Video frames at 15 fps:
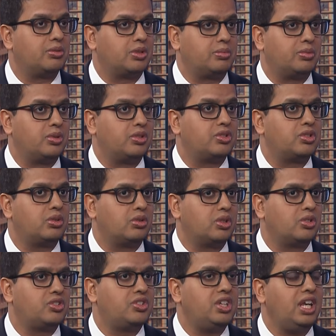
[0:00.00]
Killam's reported. So
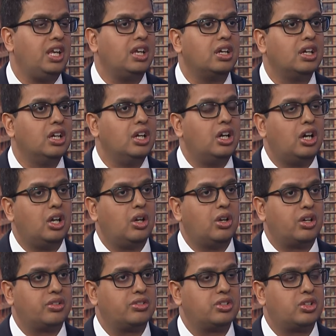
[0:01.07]
you're seeing a
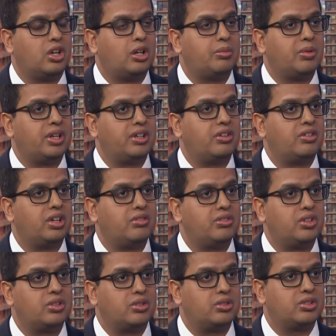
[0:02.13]
lot of the top line and
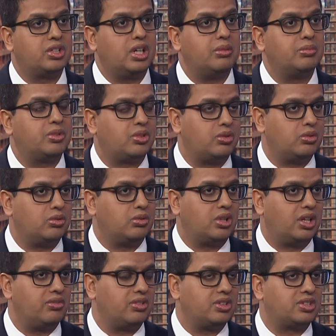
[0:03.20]
revenue growth come
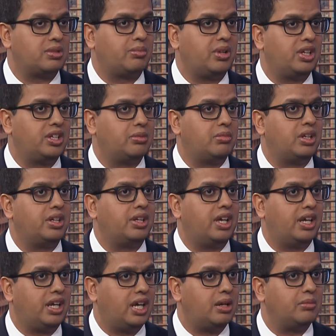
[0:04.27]
through, given the supply demand
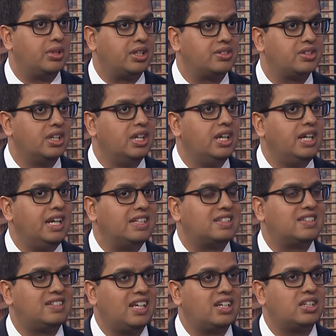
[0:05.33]
dynamics.
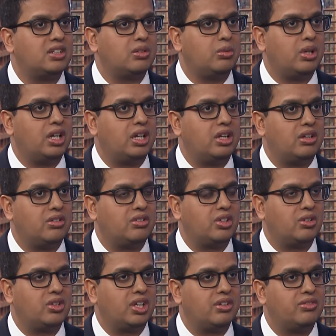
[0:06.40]
It's a sector where
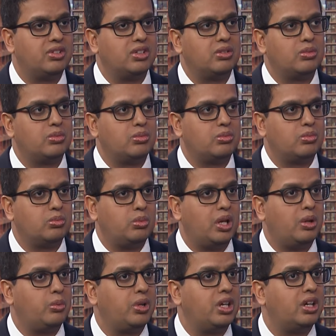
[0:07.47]
you know, given
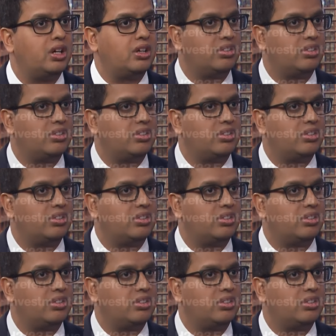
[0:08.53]
where we